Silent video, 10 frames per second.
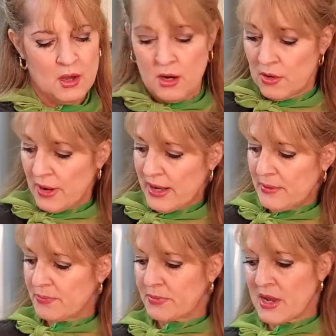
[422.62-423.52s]
All right,
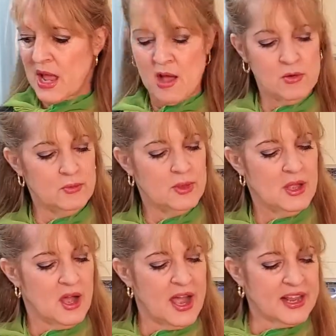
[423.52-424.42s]
now
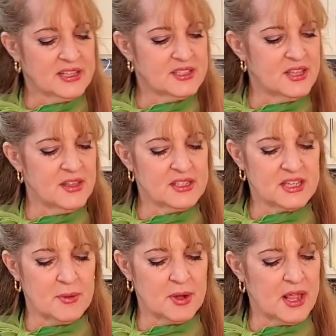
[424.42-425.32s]
I can see that it's
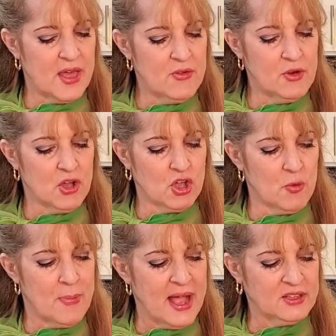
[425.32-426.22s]
come together. I'll go
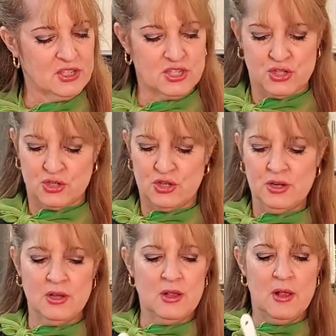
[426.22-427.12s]
back to
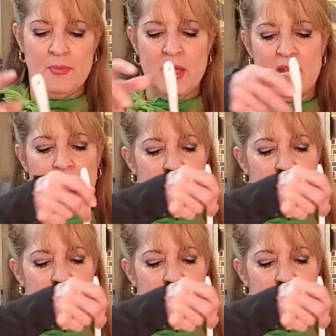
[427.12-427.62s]
stir, and I'm